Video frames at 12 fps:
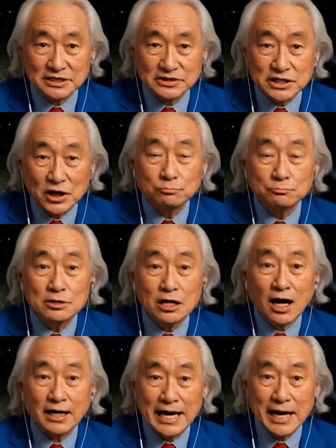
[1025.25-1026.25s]
for the
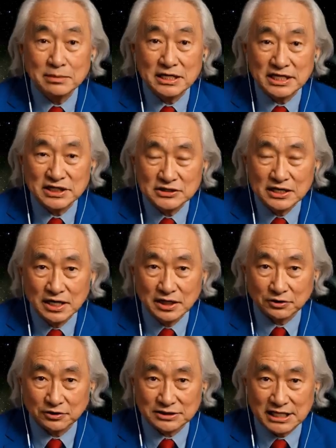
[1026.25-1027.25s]
iron deficiency.
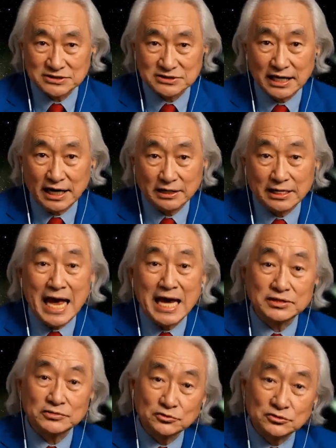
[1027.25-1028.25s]
Now, just
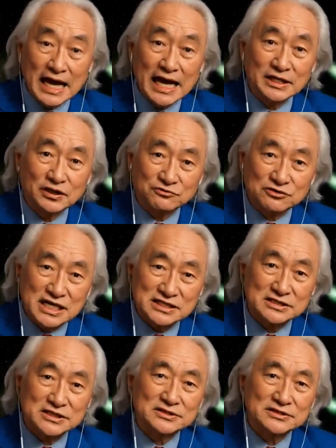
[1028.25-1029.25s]
like water vapor made a
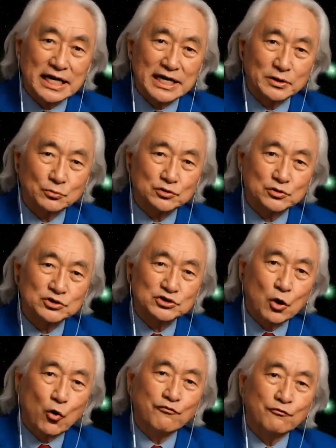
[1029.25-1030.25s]
very sudden
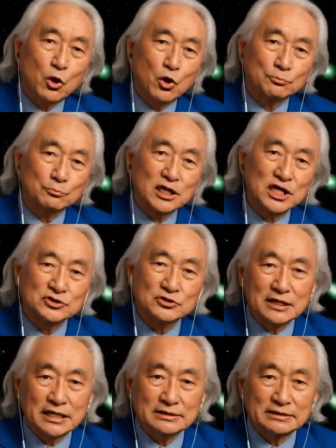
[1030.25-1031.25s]
appearance in the coma of
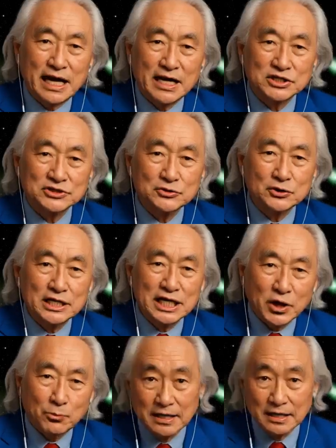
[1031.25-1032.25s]
3I Atlas,
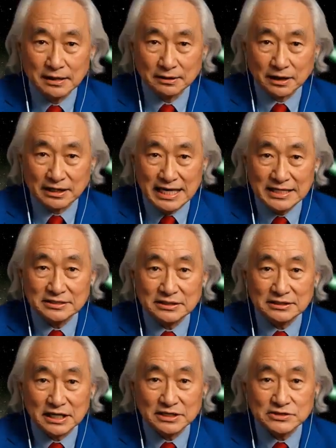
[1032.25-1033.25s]
the same thing
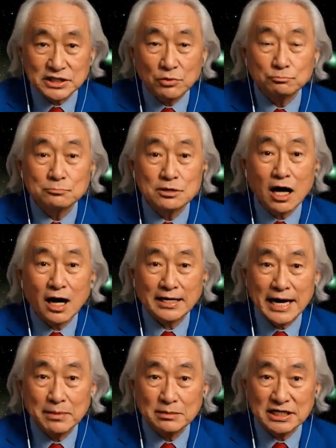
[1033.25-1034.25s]
did eventually
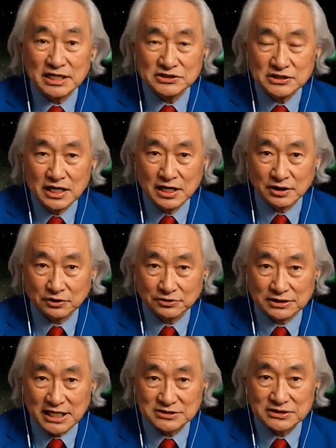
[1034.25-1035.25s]
happen with iron.
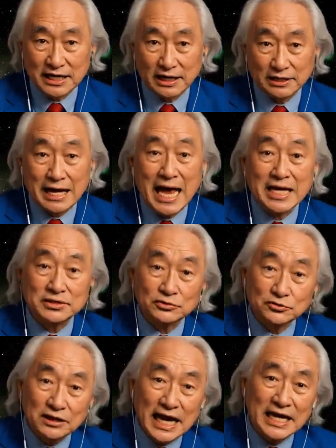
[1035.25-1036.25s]
By late into
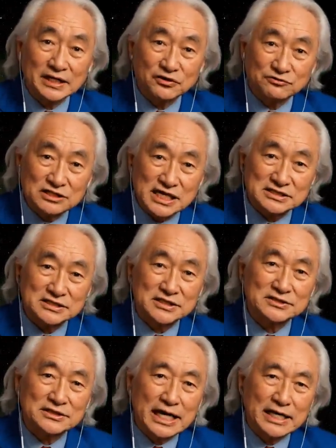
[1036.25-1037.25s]
September, astronomers
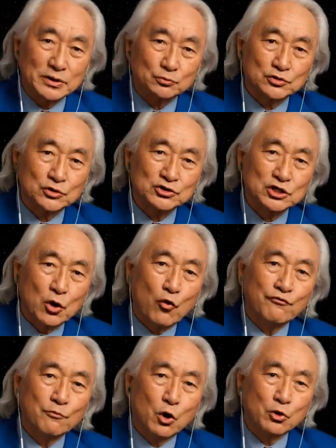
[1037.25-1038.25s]
had started to
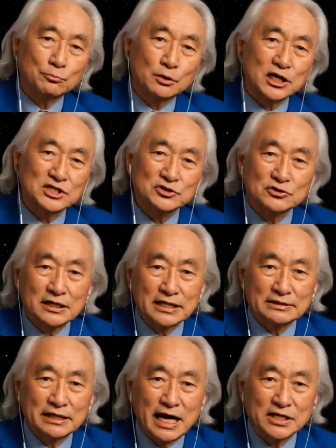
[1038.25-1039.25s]
detect iron for the
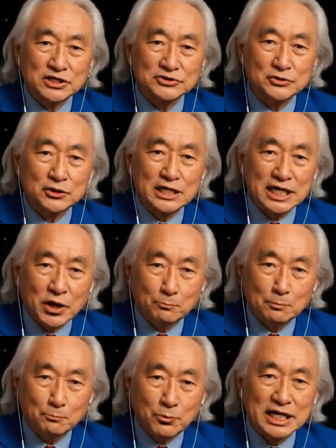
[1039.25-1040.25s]
first time in the coma.
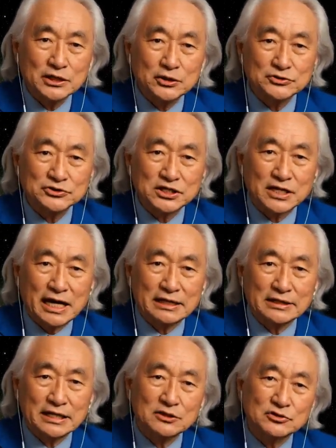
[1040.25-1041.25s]
And
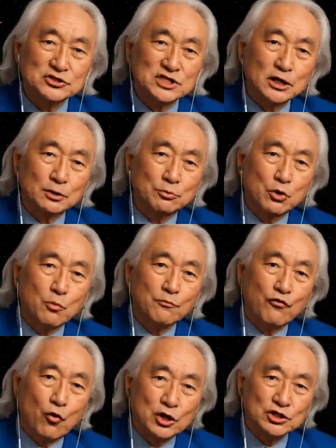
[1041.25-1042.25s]
then, very quickly, the
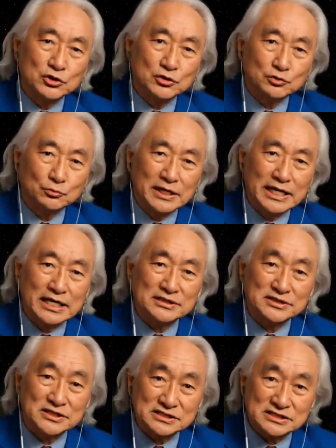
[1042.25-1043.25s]
ratio of nickel to
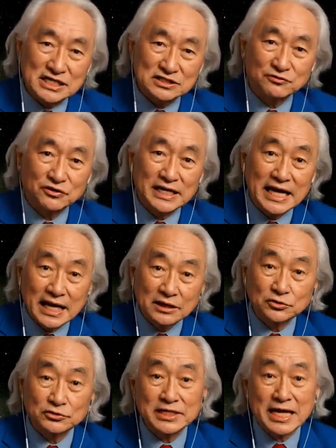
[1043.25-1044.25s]
iron changed
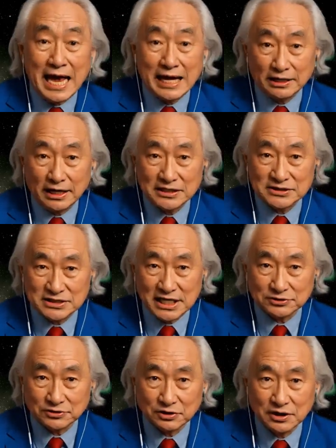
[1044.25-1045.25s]
to a more
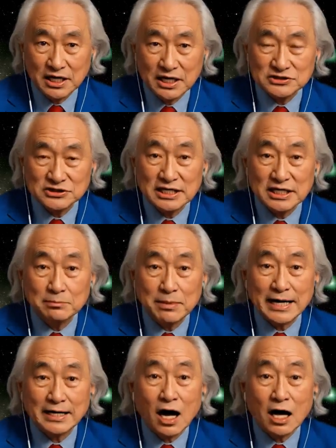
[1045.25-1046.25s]
normal combination
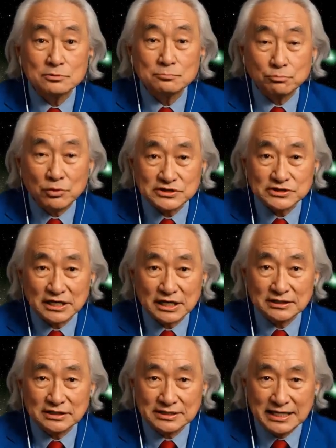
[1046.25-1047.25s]
of the two.
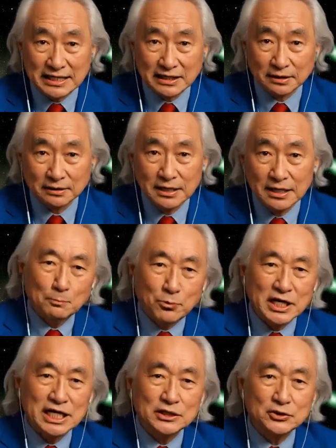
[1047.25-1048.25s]
So 3I Atlas
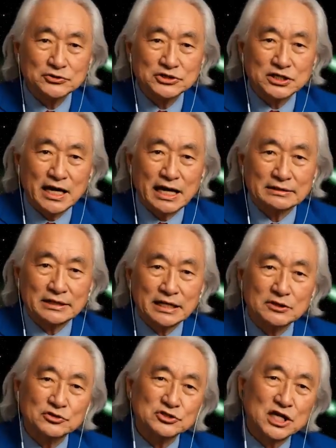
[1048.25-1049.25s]
is becoming
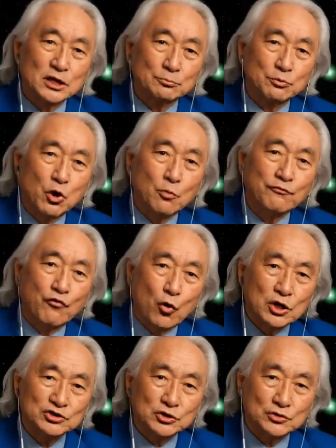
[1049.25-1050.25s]
more normal over
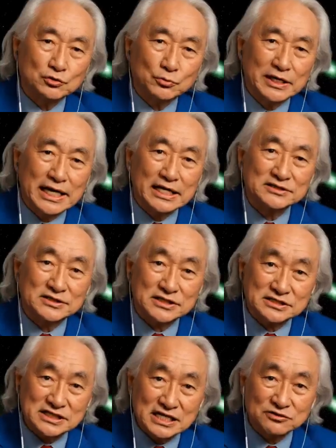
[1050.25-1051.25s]
time, but it's getting
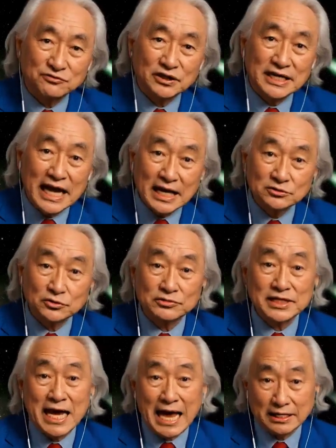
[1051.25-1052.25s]
there in a
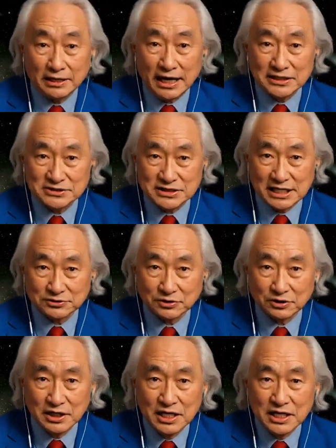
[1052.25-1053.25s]
very strange way.